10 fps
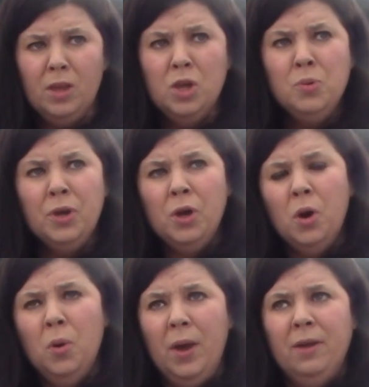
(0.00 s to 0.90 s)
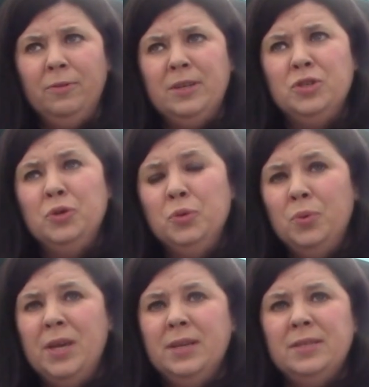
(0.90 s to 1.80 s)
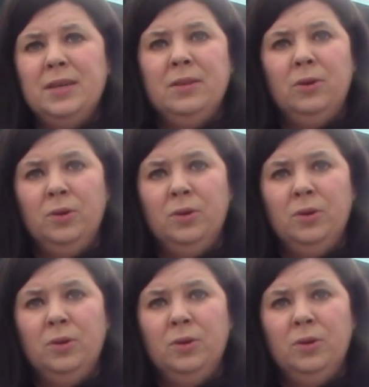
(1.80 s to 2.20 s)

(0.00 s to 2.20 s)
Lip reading: You can go every 2 weeks in the